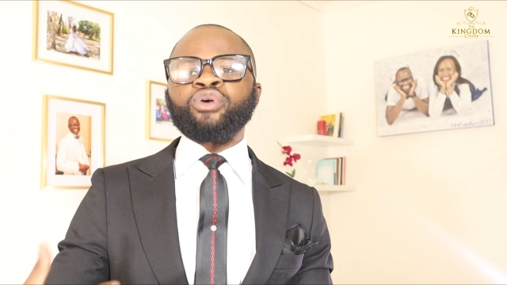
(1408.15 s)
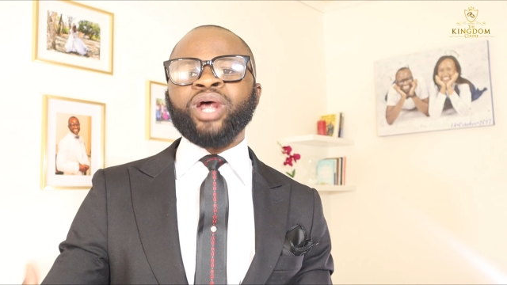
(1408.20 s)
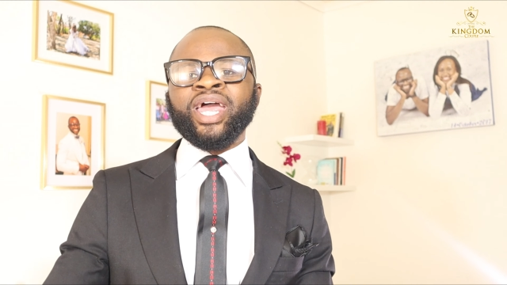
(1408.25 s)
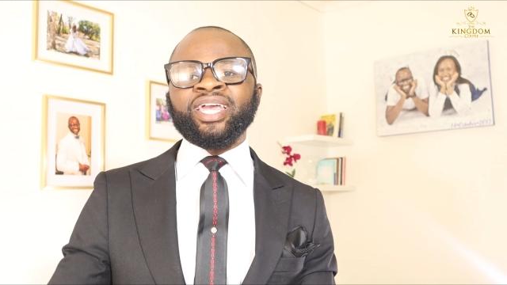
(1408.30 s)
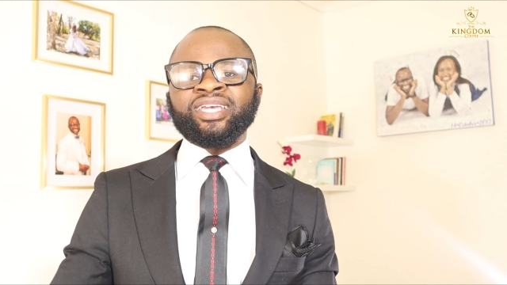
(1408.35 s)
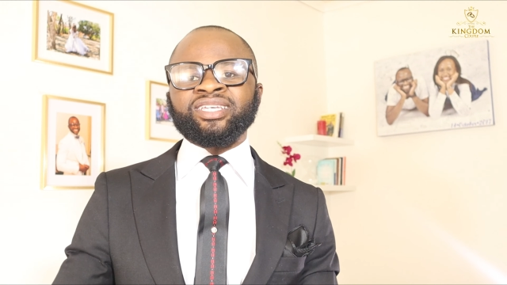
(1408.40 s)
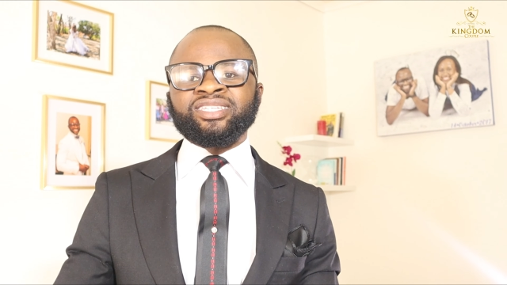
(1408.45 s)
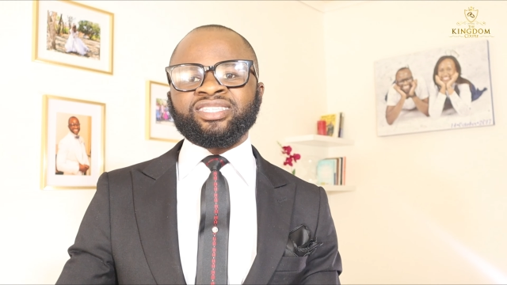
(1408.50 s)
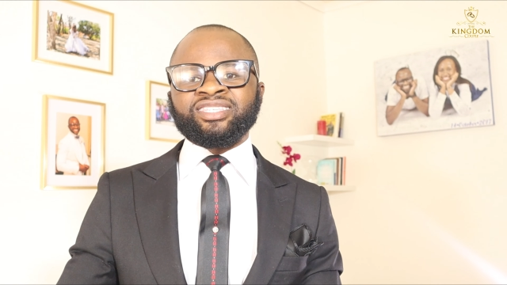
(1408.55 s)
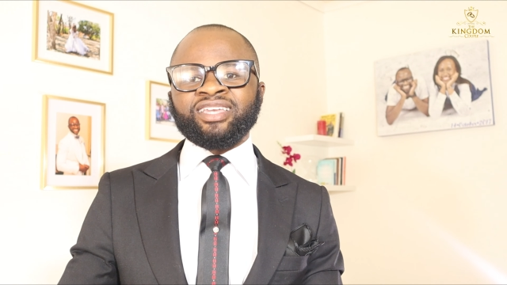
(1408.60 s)

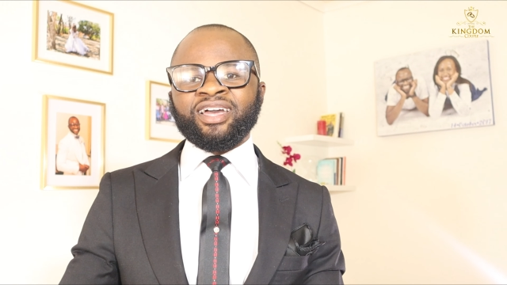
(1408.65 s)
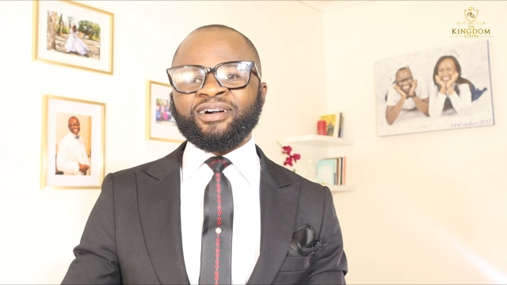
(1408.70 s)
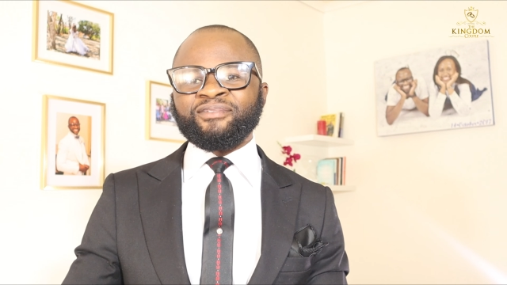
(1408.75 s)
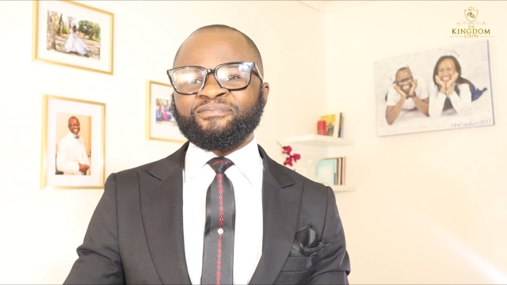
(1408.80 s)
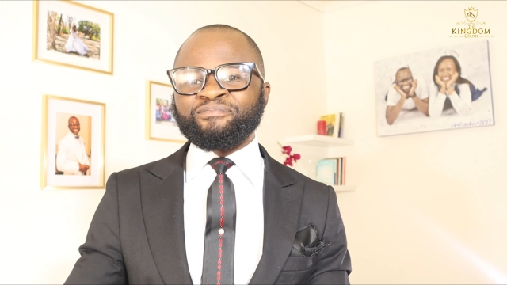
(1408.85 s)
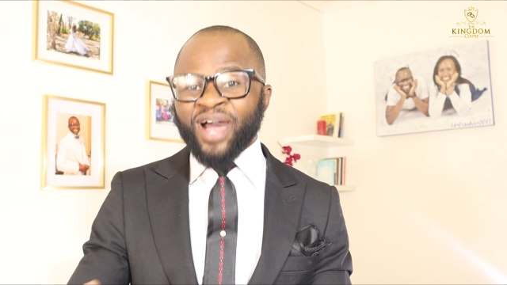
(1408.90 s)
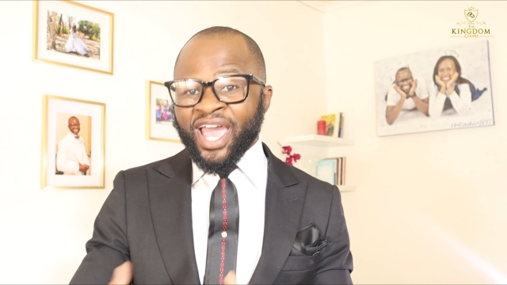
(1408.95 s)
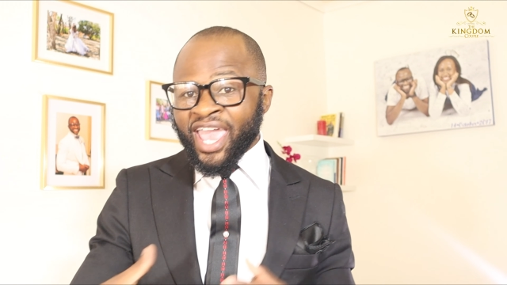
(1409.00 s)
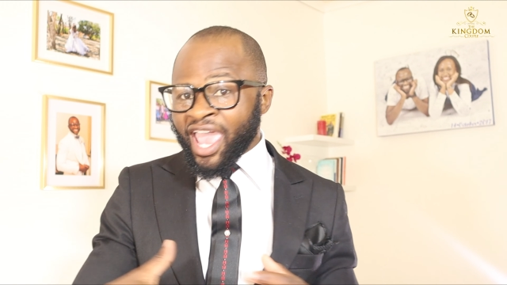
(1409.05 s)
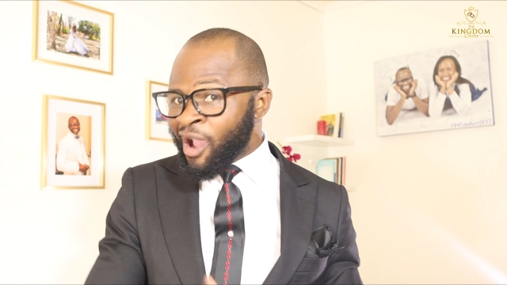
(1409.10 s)
raised
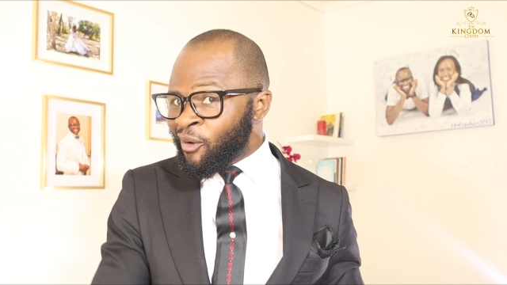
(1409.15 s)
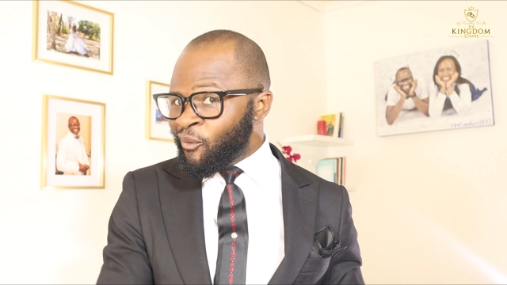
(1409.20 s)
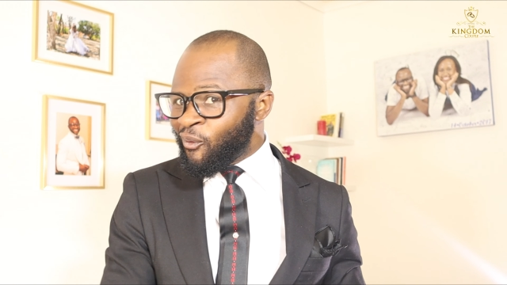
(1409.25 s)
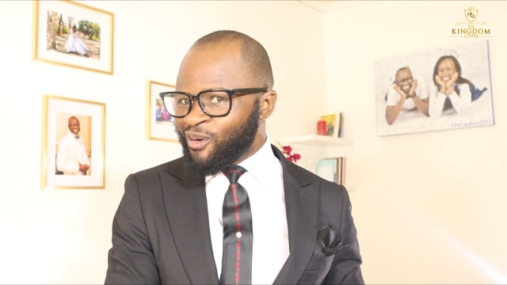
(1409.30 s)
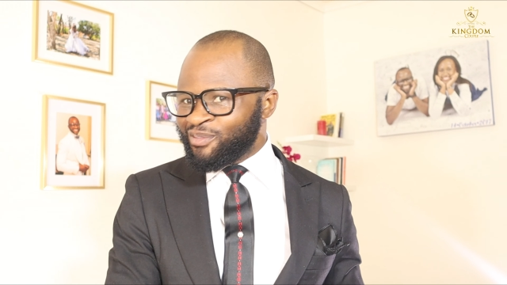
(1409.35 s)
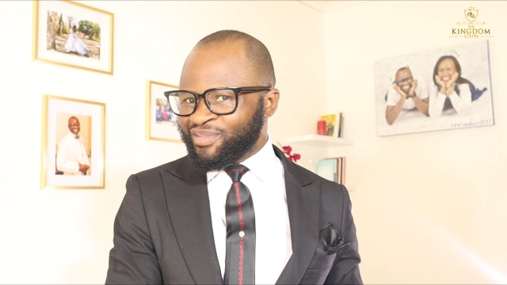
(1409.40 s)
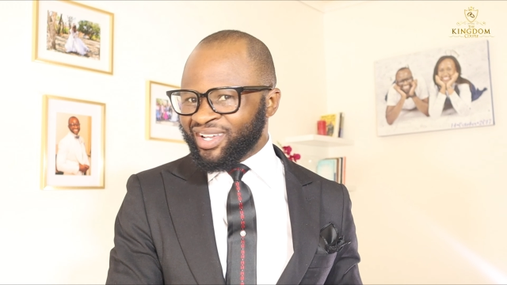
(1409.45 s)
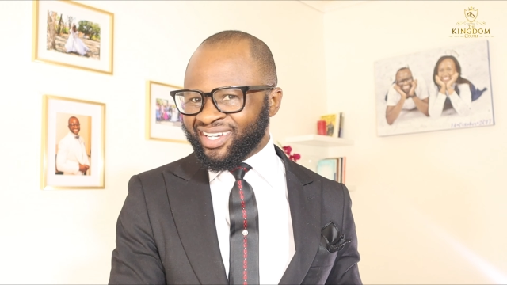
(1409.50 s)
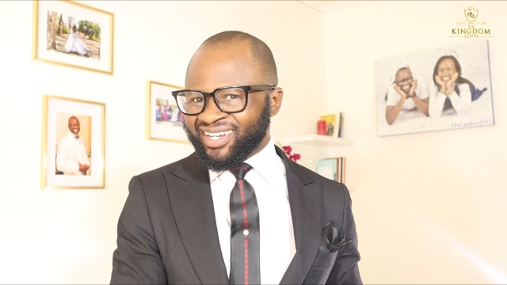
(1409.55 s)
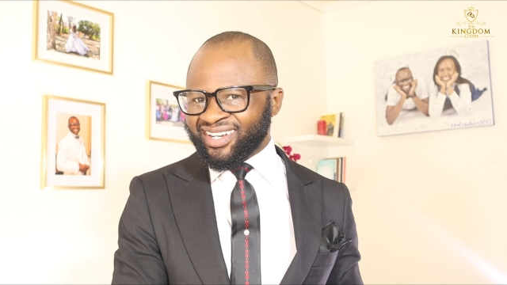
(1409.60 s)
by a
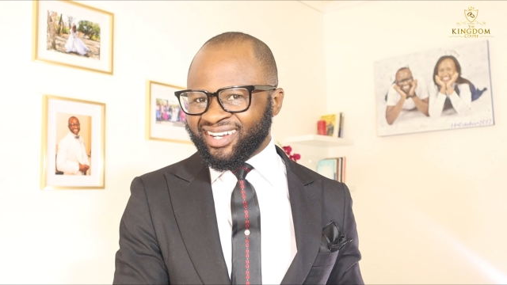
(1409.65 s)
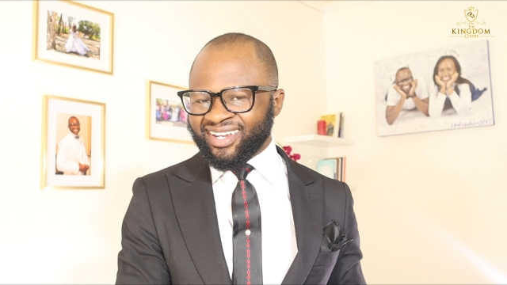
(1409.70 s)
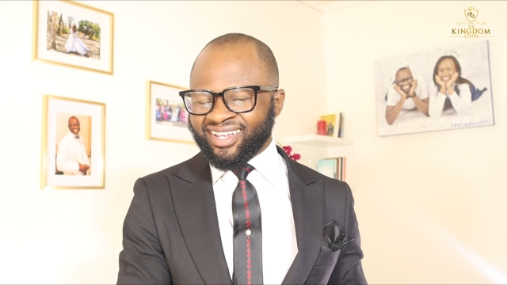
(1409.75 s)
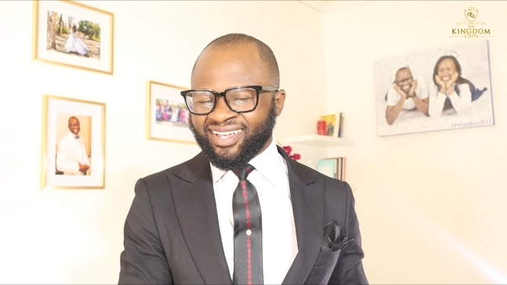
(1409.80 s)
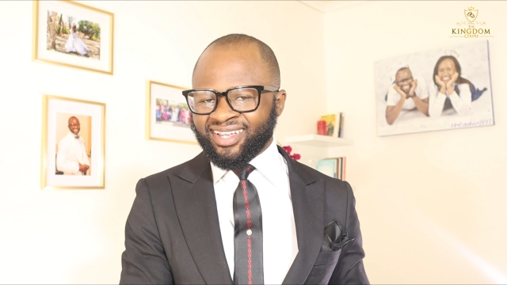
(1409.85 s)
woman.